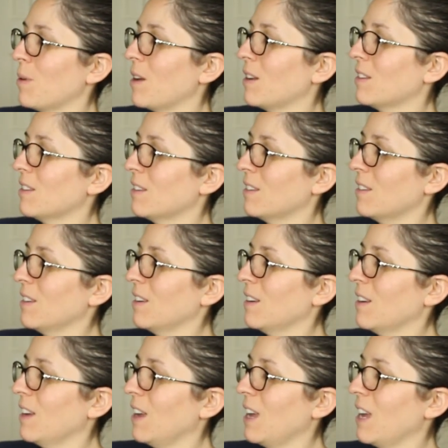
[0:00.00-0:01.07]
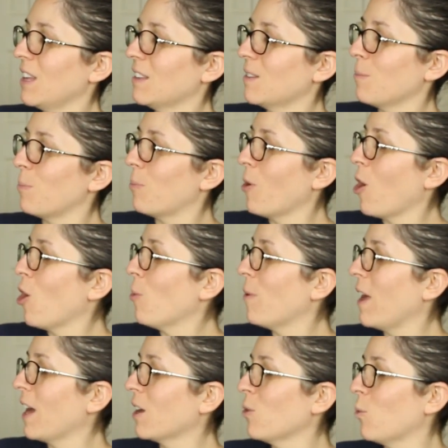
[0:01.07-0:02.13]
but it's all
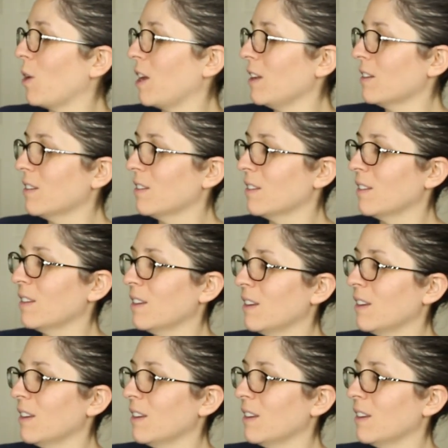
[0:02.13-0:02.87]
black and white.